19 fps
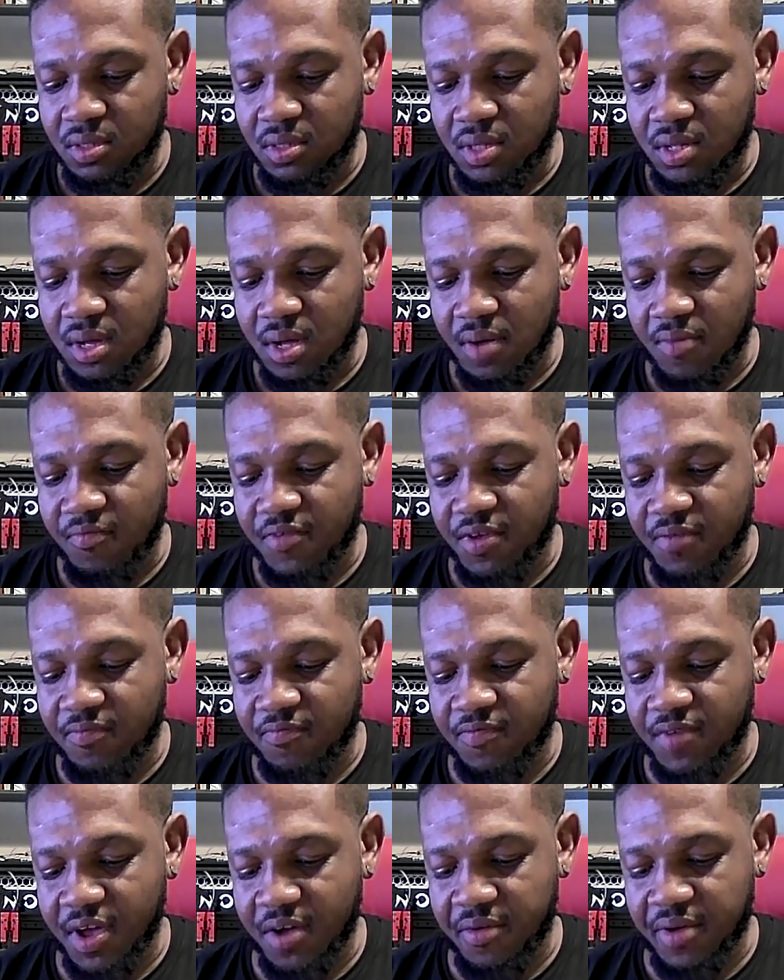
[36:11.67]
I'm being
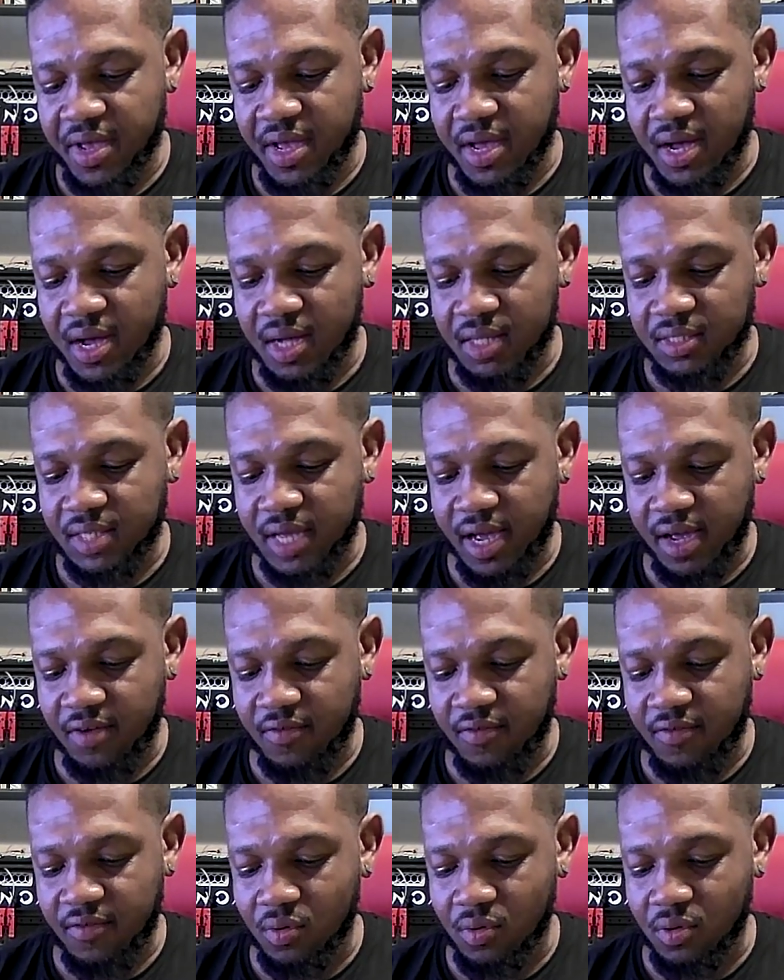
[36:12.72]
very
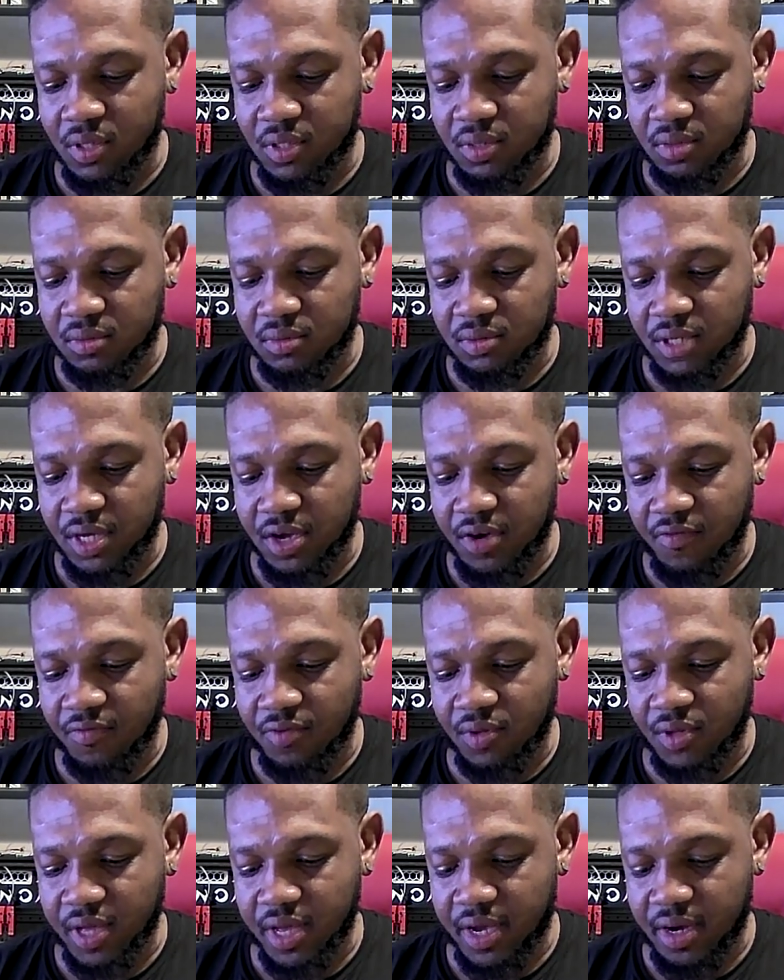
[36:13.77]
tactful and careful
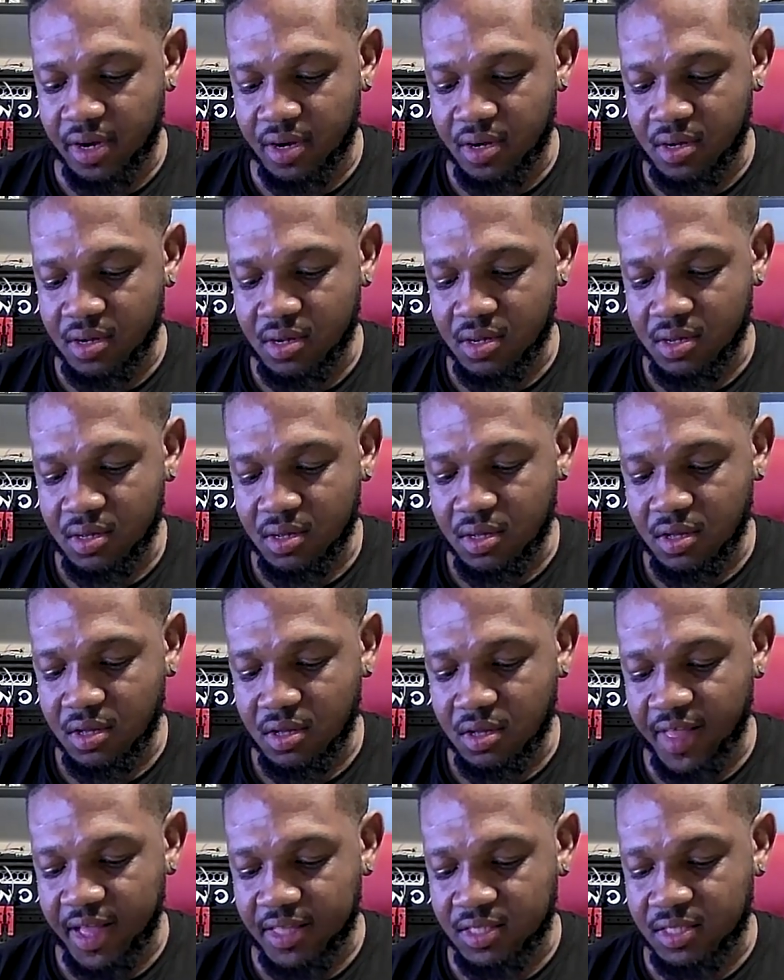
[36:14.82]
here, if
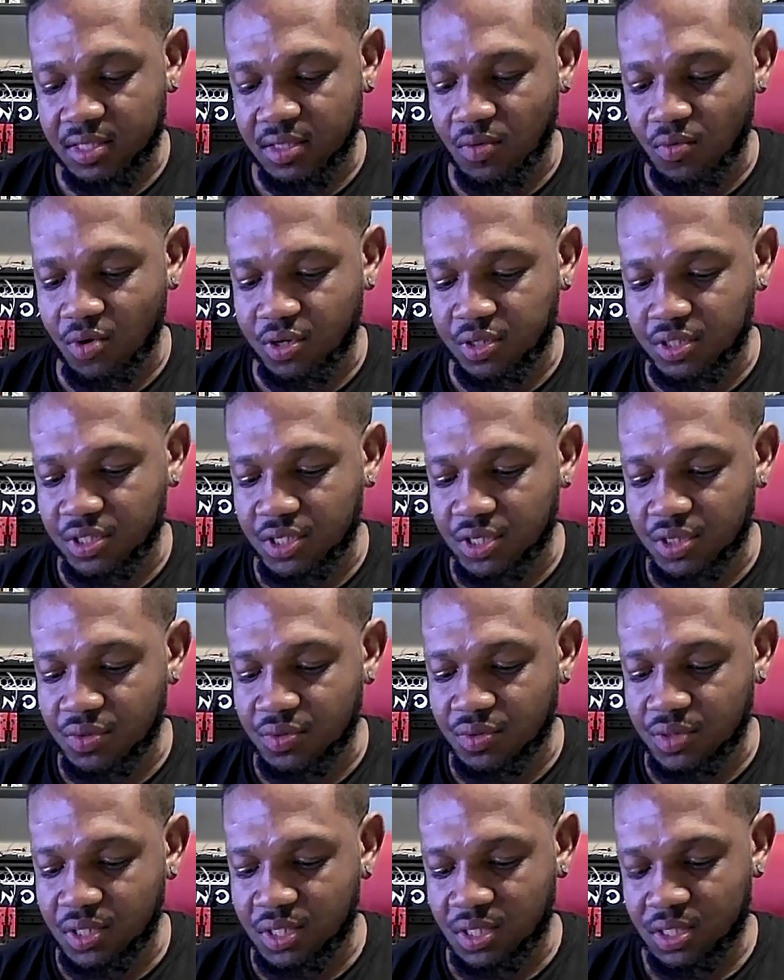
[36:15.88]
that's the word to use.